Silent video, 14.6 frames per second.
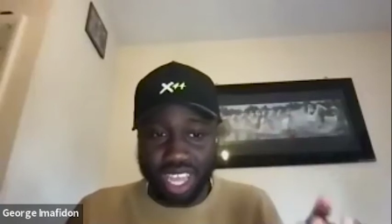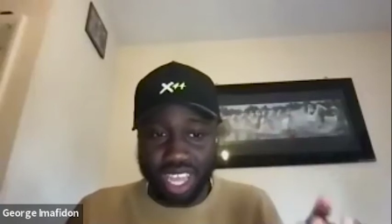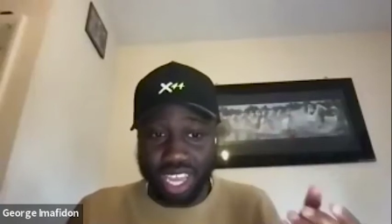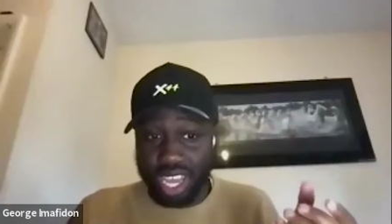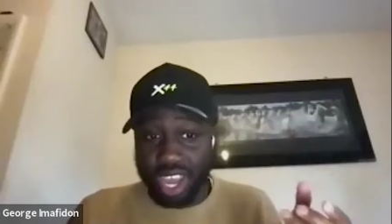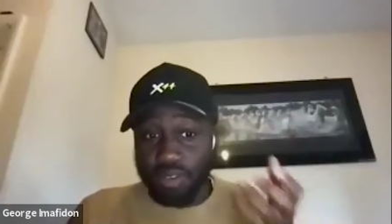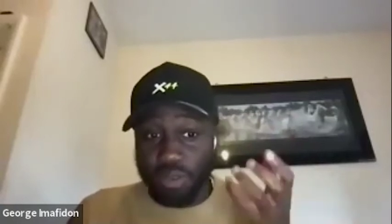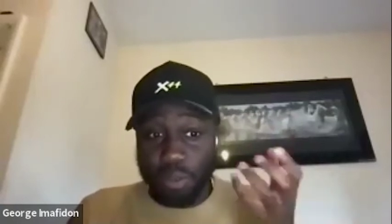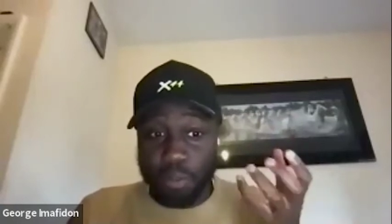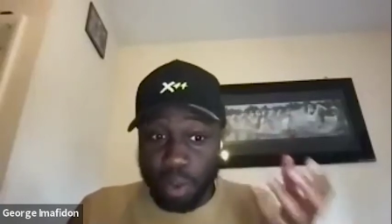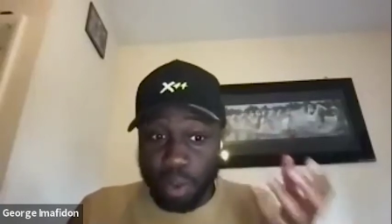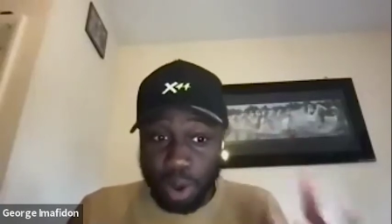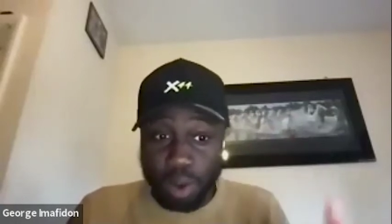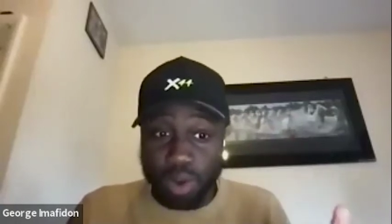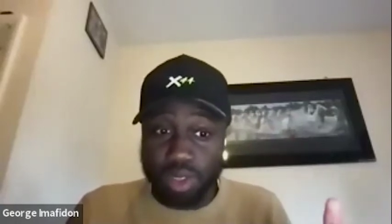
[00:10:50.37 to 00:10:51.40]
So I would say
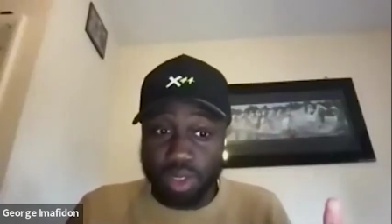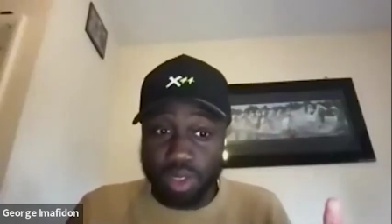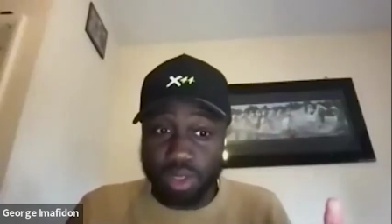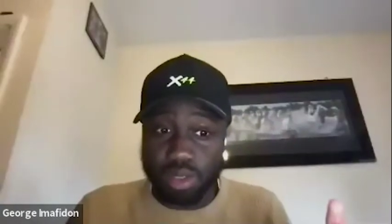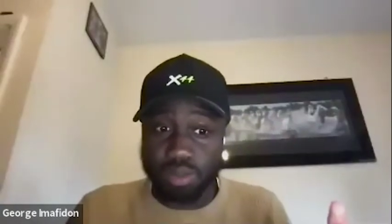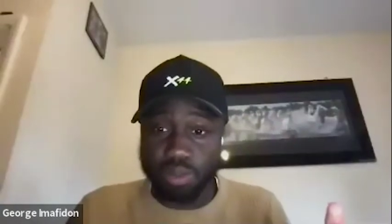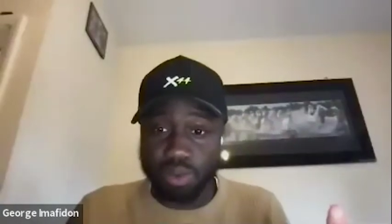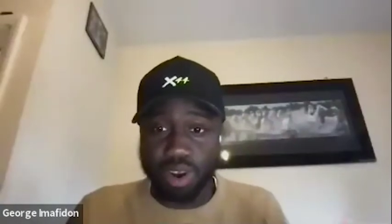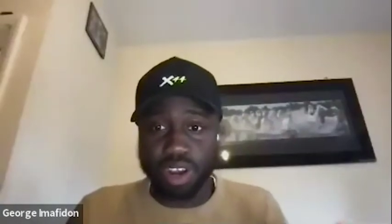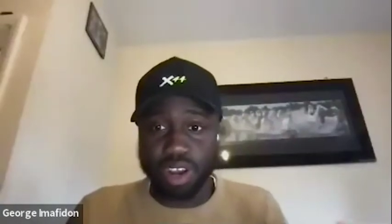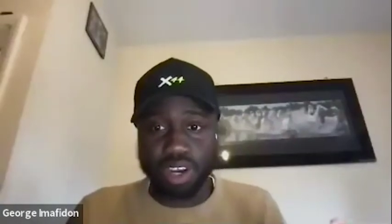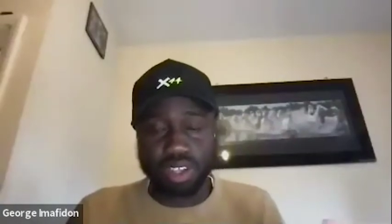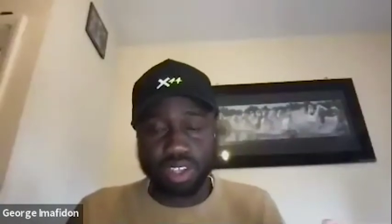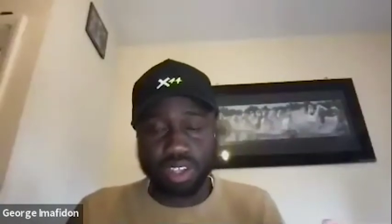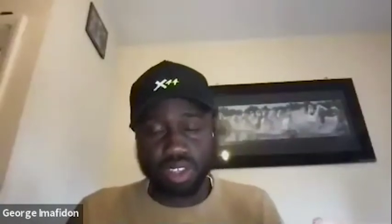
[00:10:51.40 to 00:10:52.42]
for most
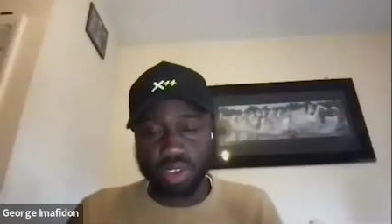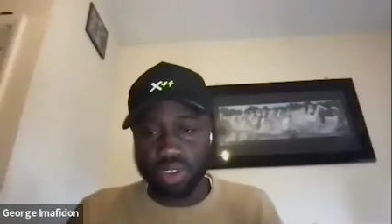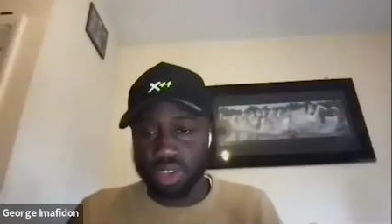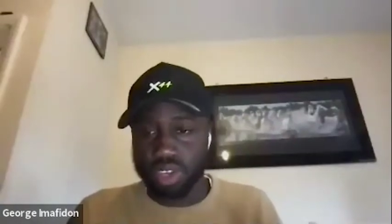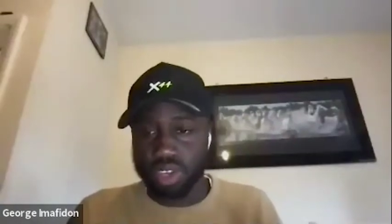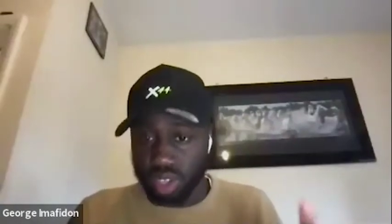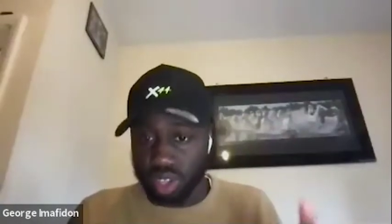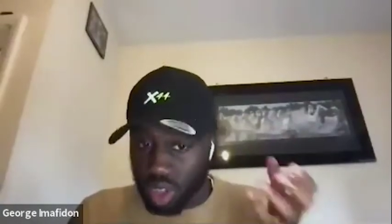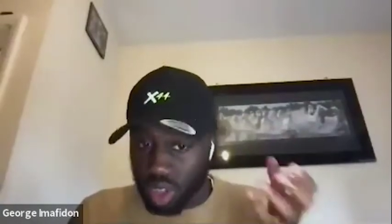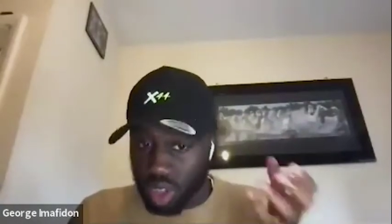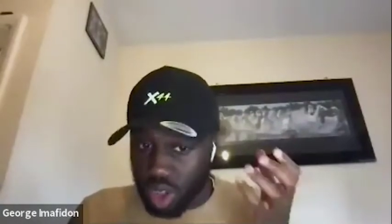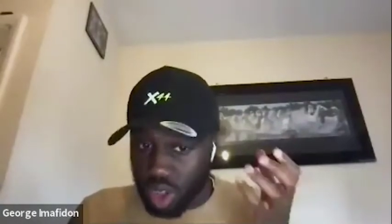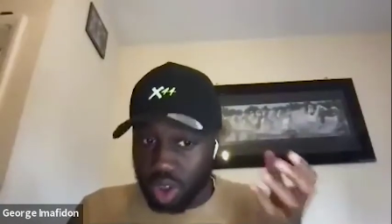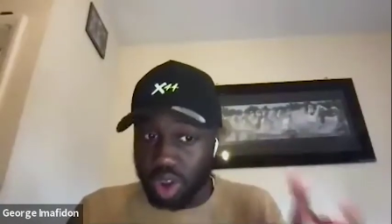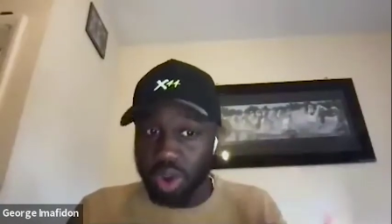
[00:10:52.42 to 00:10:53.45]
products, you can
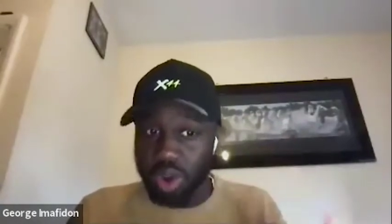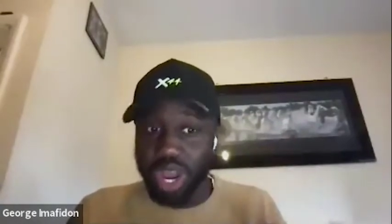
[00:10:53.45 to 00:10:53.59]
just